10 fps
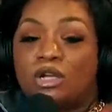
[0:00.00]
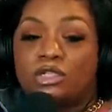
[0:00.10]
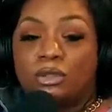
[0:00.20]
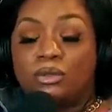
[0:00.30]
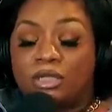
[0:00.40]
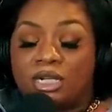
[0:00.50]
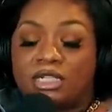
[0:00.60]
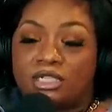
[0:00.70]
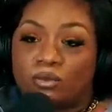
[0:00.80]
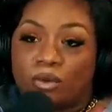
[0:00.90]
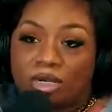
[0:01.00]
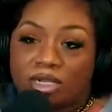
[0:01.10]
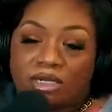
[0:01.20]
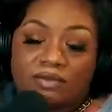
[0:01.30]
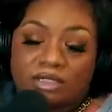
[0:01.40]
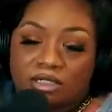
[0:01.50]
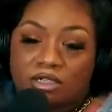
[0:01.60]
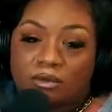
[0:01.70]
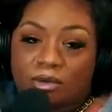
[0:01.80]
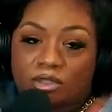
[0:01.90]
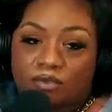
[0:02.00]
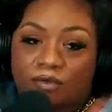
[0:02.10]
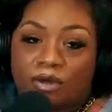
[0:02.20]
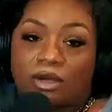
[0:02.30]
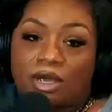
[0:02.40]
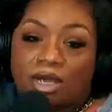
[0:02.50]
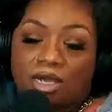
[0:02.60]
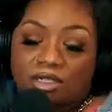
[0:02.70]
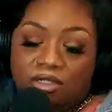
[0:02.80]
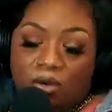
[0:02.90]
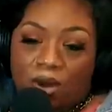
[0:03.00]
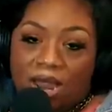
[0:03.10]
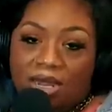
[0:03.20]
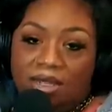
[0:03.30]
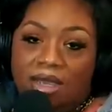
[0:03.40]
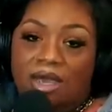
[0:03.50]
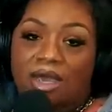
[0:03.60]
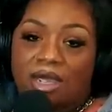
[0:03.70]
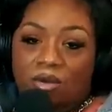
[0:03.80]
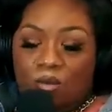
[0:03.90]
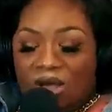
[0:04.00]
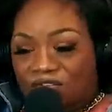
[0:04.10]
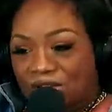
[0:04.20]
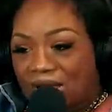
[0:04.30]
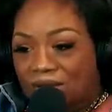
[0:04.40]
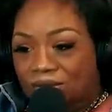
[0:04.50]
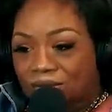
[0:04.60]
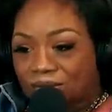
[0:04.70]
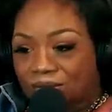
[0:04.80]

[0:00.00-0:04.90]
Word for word: Two things in this world I have never seen a commercial for is crack and Waffle House.